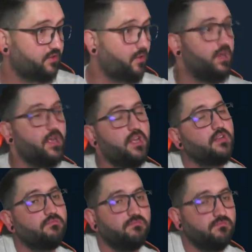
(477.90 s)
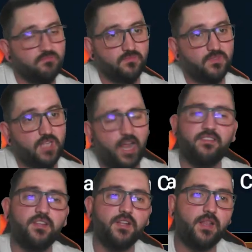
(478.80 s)
So the
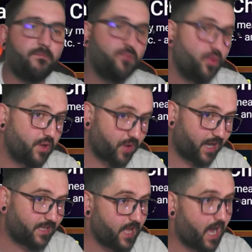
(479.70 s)
last thing that I'm doing right